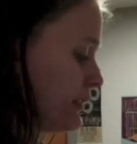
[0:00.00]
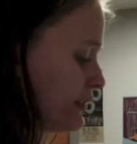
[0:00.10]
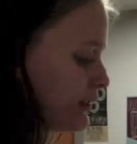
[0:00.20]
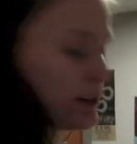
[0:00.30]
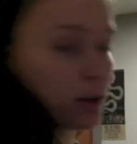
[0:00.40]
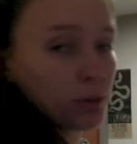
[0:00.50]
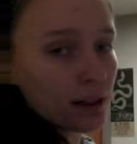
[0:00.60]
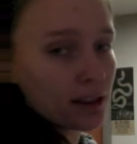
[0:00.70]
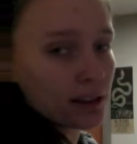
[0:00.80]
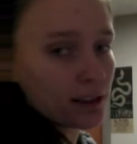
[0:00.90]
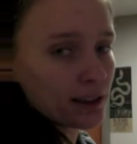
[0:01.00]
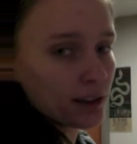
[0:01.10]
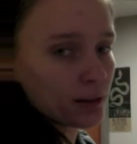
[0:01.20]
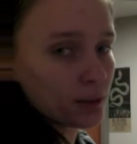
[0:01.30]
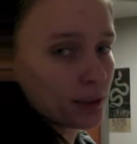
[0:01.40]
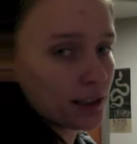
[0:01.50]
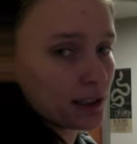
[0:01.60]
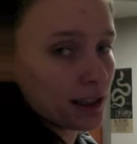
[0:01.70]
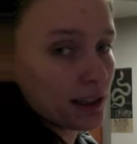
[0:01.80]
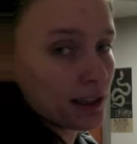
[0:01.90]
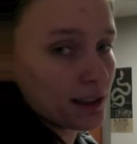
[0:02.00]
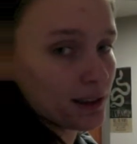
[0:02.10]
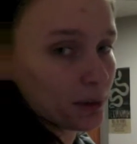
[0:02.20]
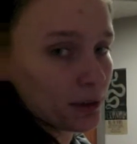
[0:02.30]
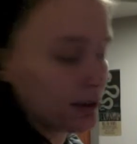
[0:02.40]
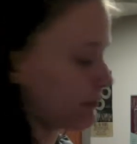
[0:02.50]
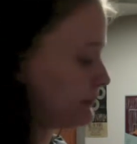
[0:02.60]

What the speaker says: And I make all of these ends about even